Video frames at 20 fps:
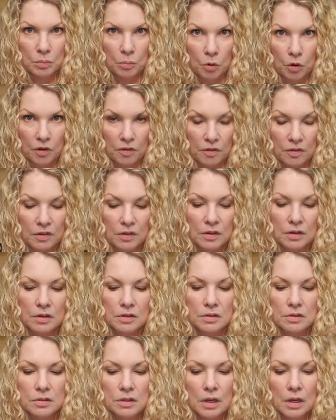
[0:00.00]
we bought
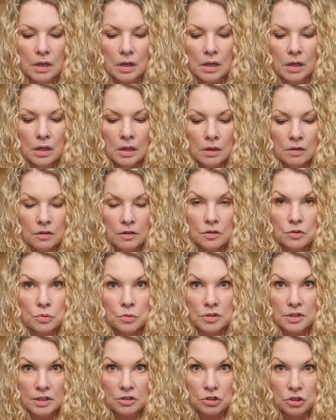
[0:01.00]
this. This
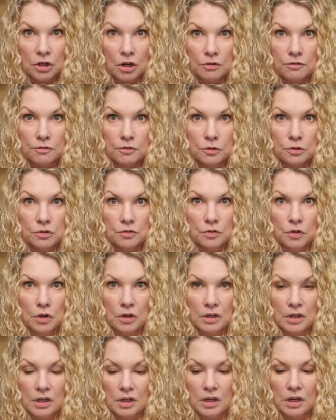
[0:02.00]
was actually our first
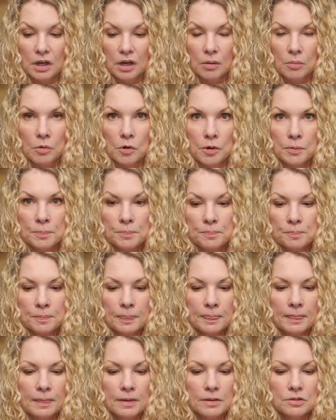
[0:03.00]
vlogging camera.
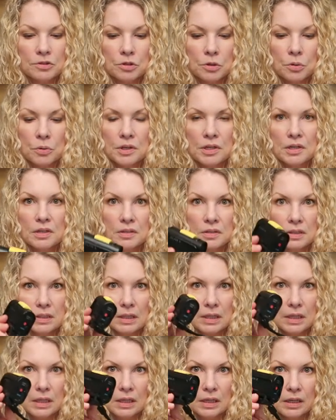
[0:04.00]
So it's
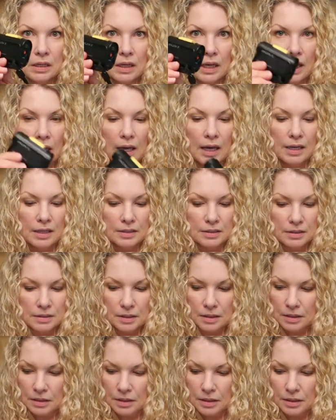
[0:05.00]
in a case.